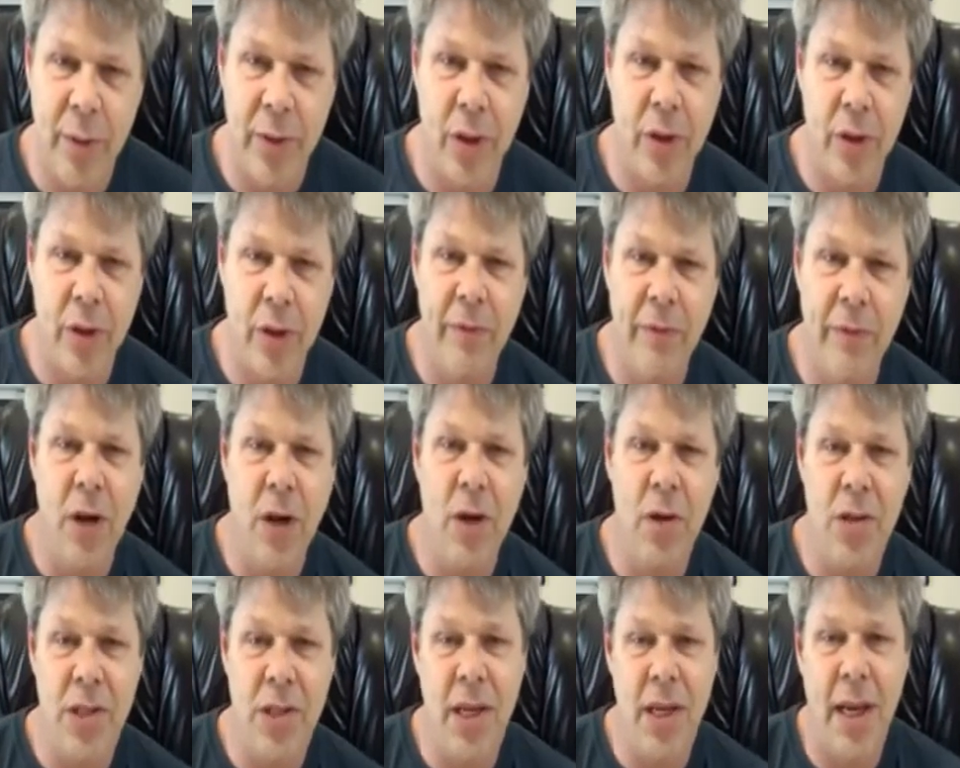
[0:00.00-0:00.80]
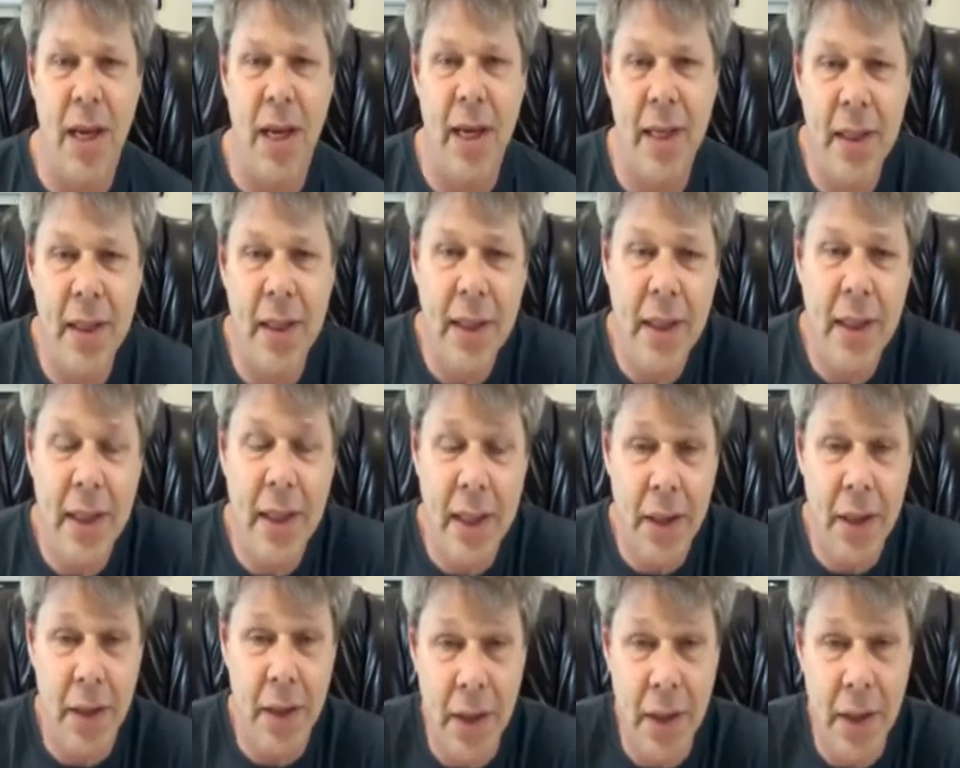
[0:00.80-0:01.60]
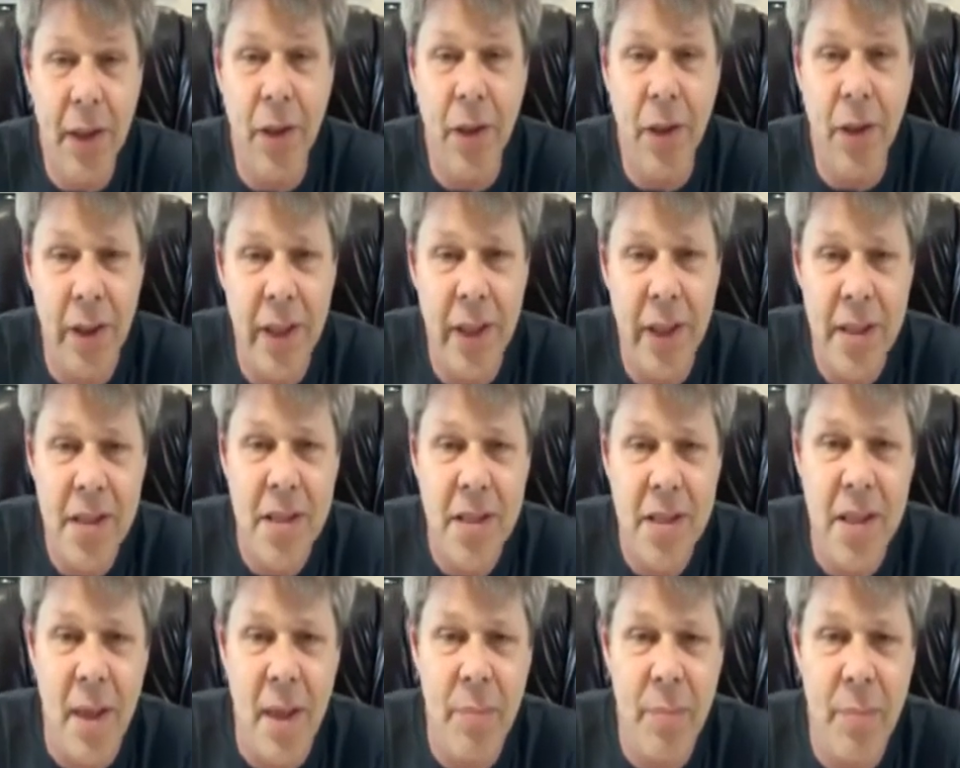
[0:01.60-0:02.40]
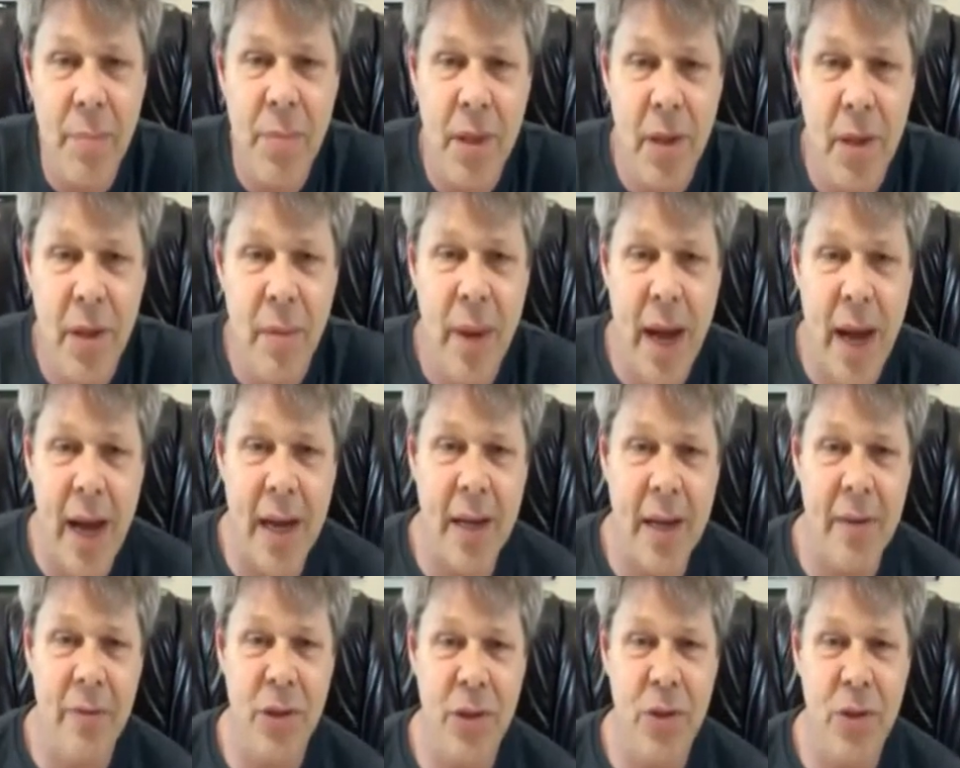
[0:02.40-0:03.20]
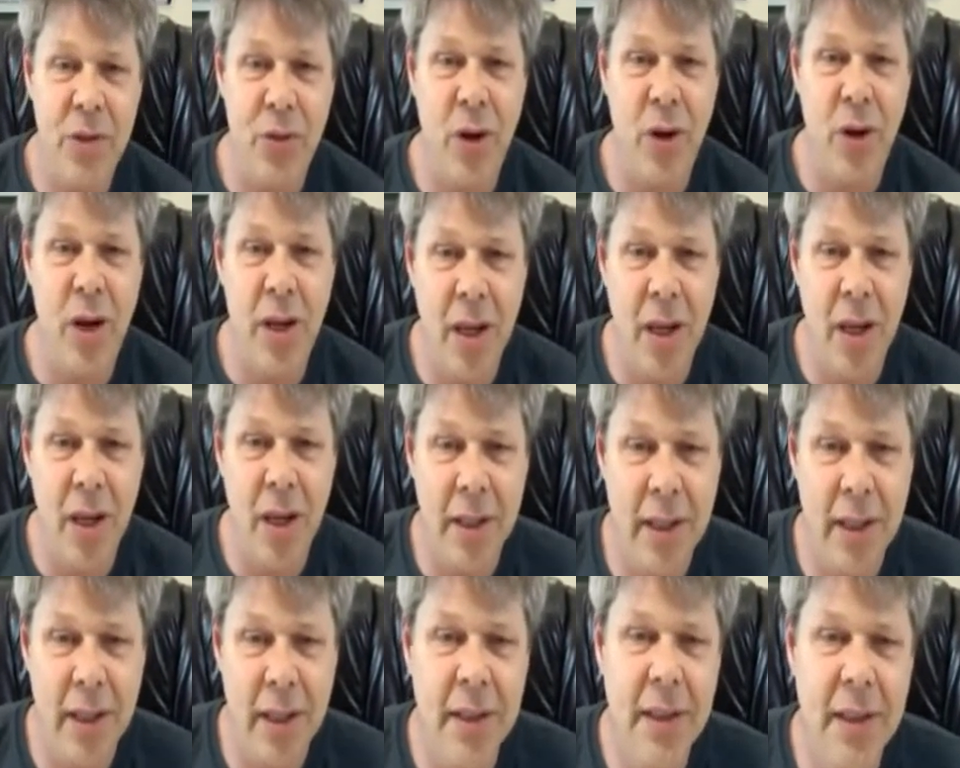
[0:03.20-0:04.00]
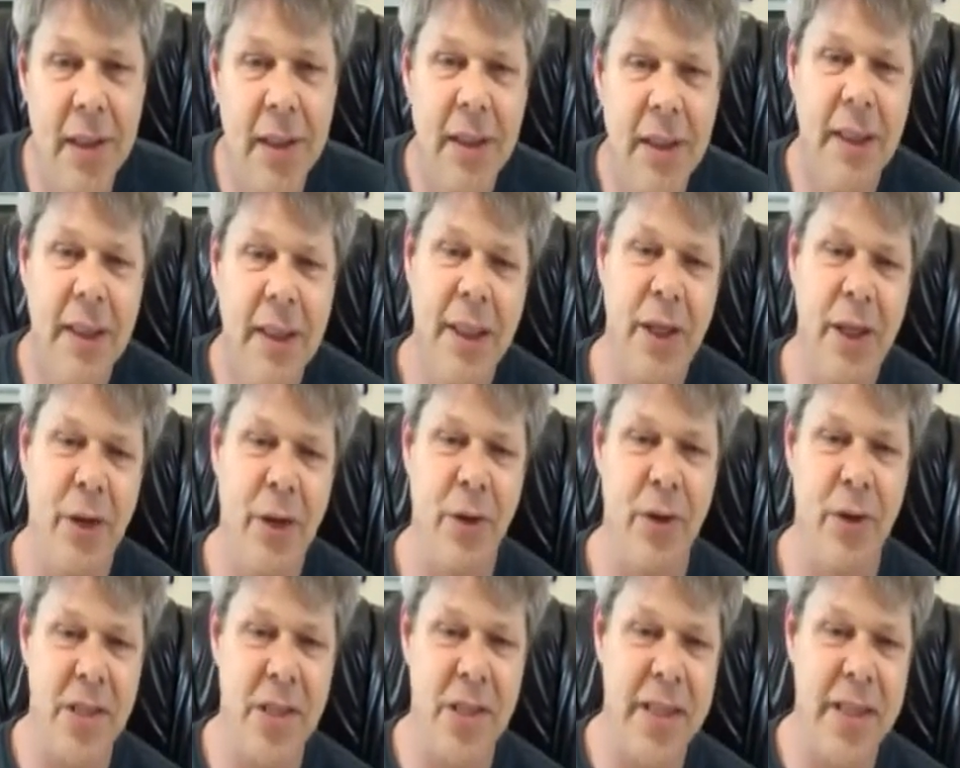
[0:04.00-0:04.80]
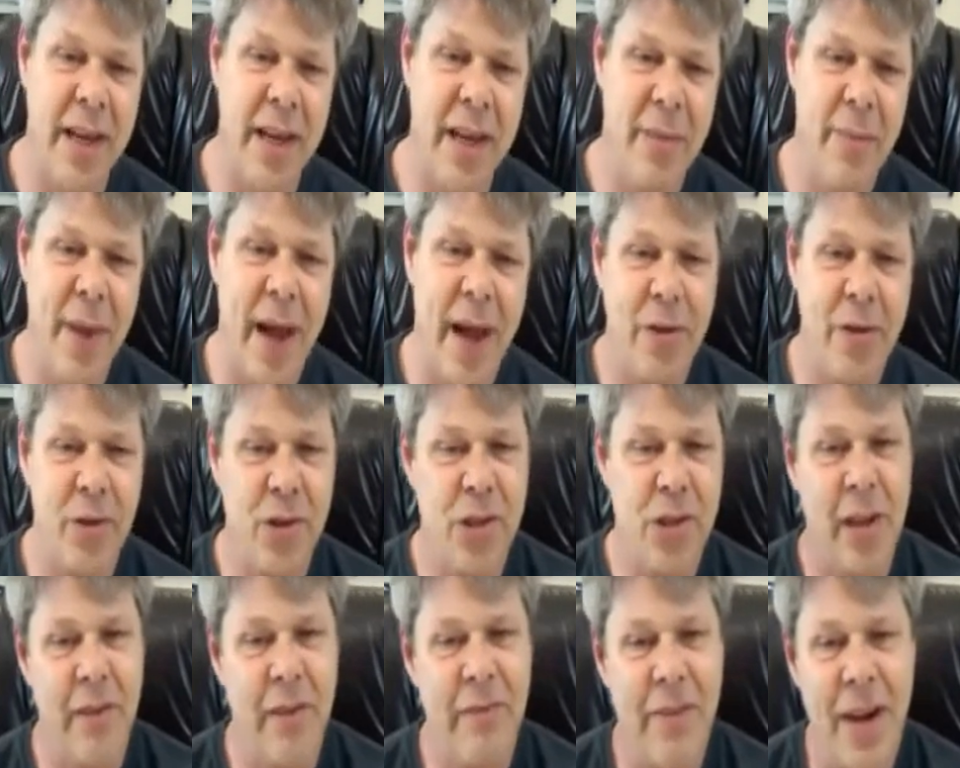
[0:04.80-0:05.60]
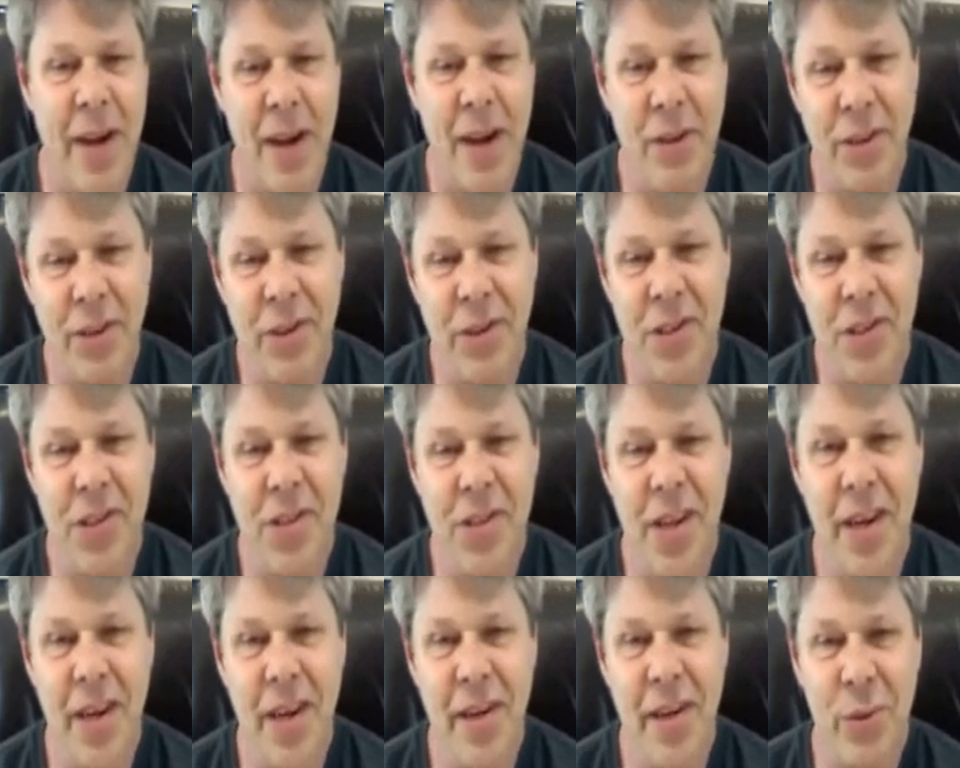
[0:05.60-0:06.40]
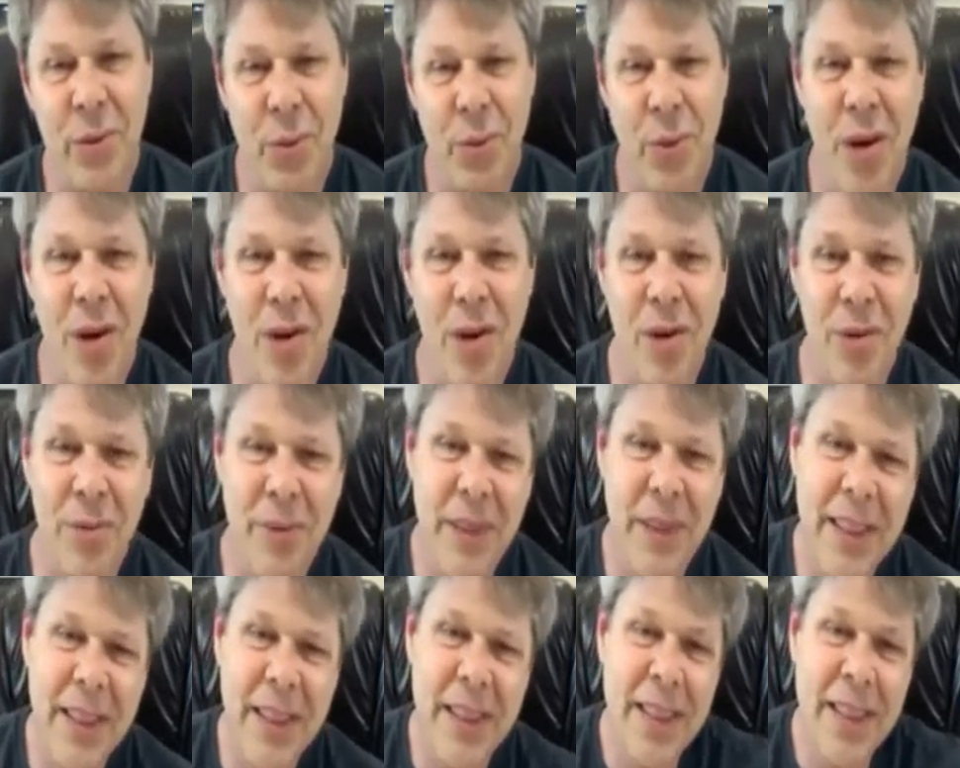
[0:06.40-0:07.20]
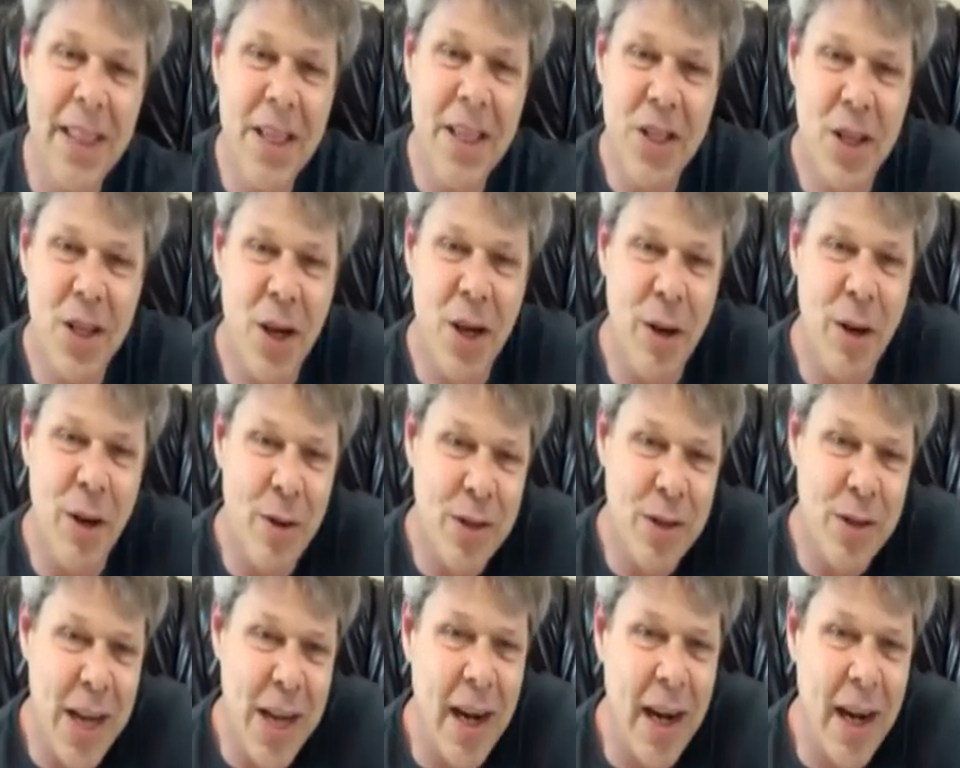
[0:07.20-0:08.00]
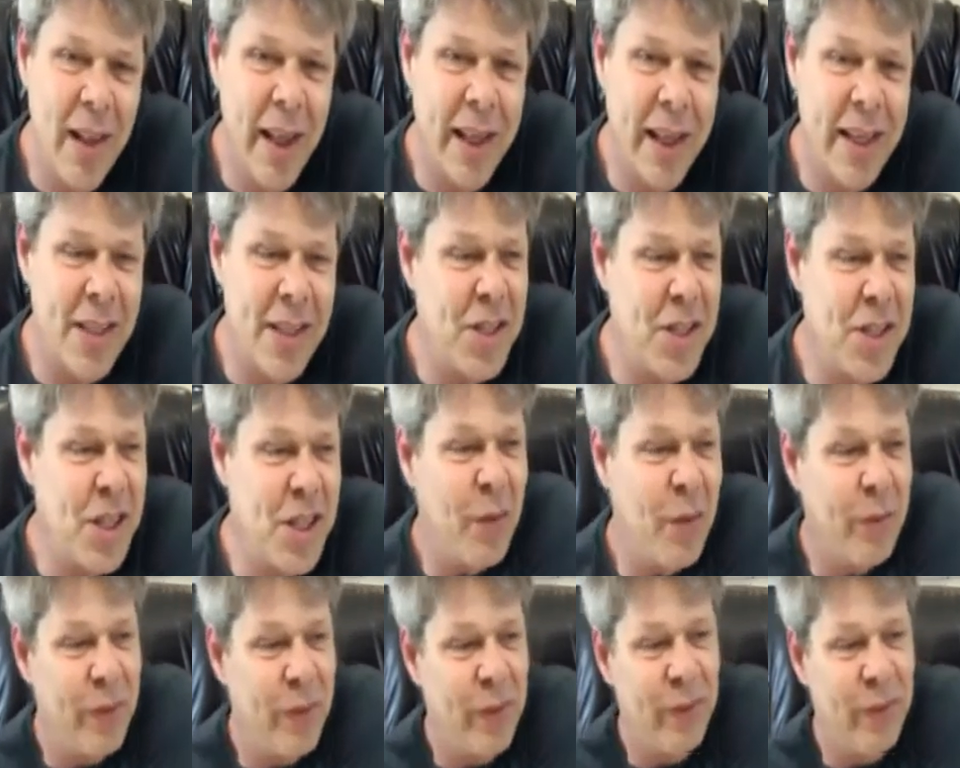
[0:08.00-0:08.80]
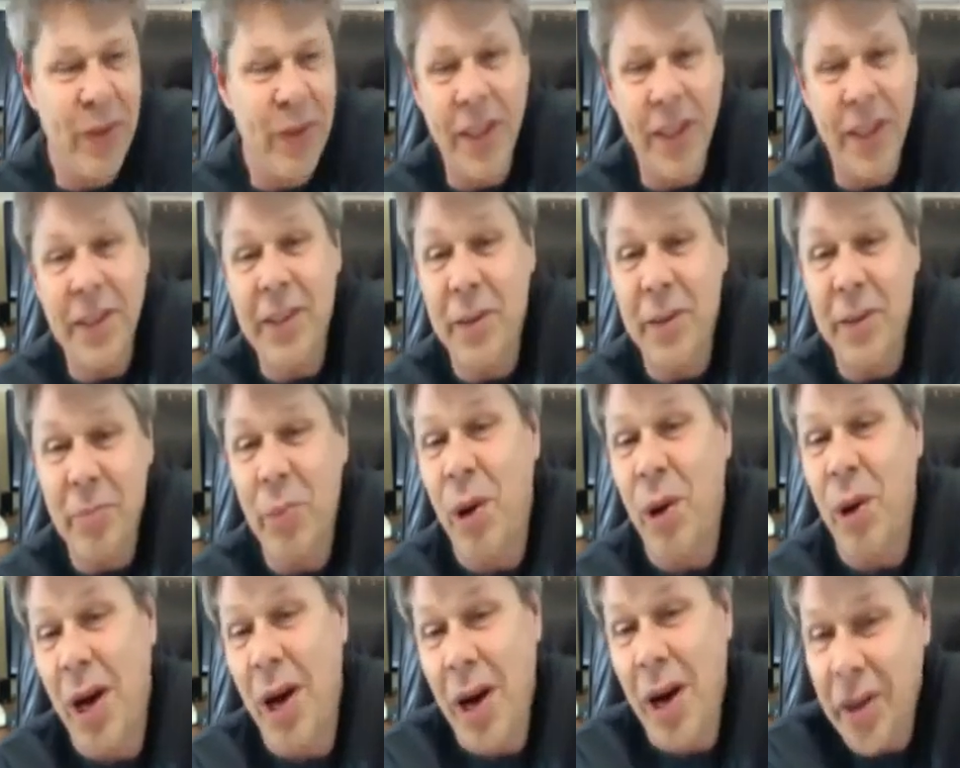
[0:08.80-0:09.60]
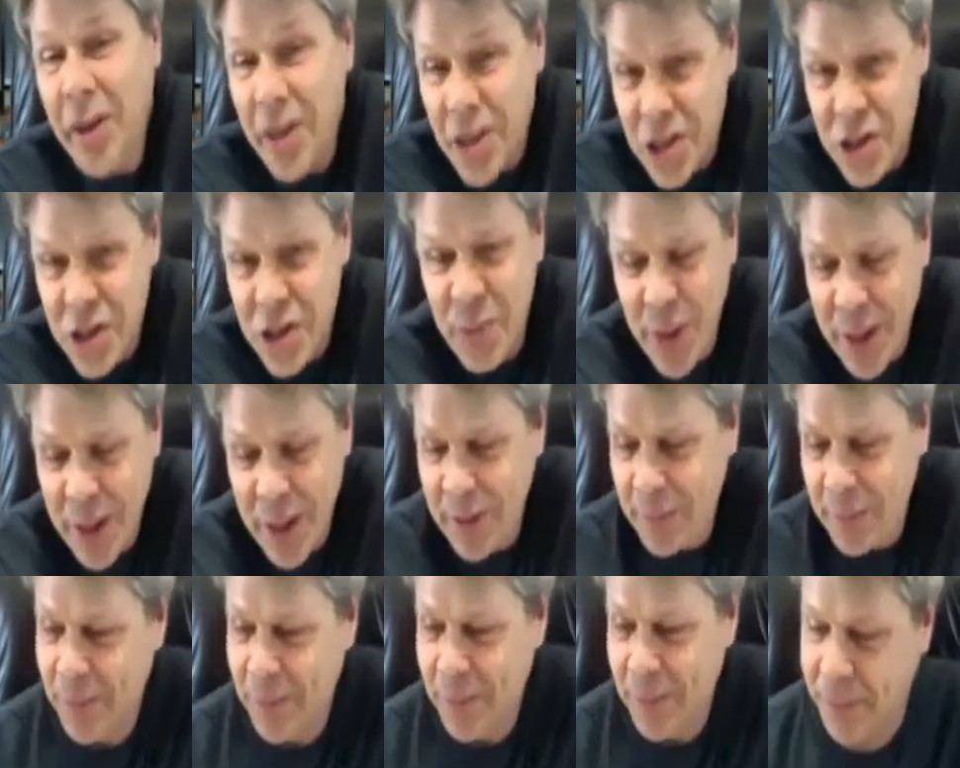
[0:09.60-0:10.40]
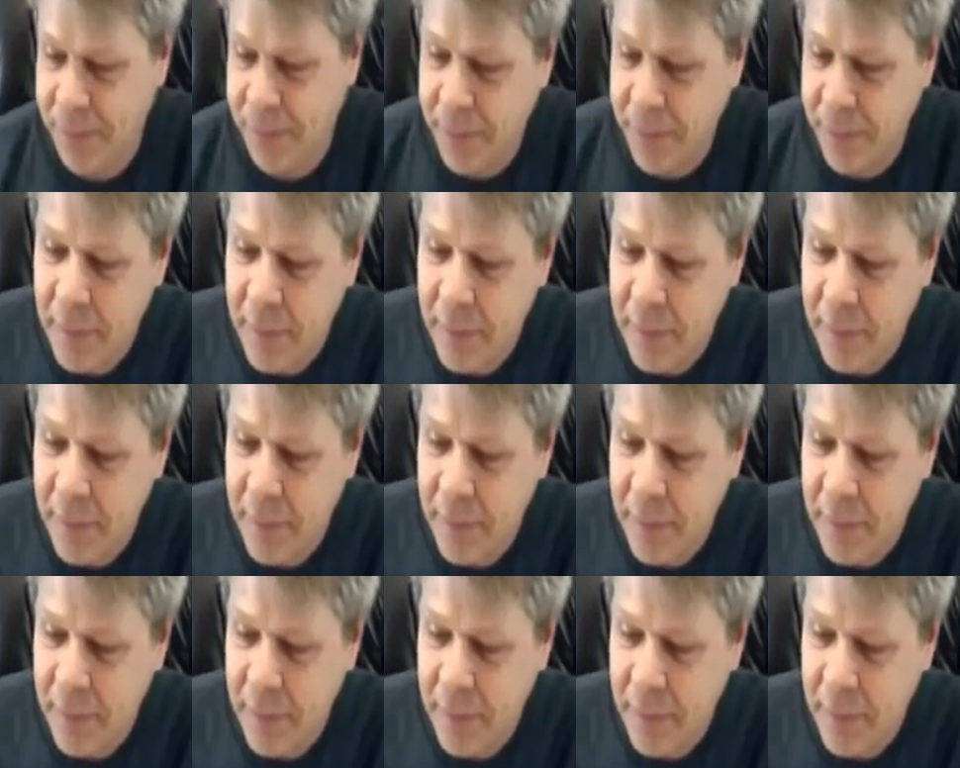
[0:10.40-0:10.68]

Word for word: with her folks and I literally slept in the back of a truck on a urine stained mattress I found on the side of the road. So it was kind of like a self inflicted punishment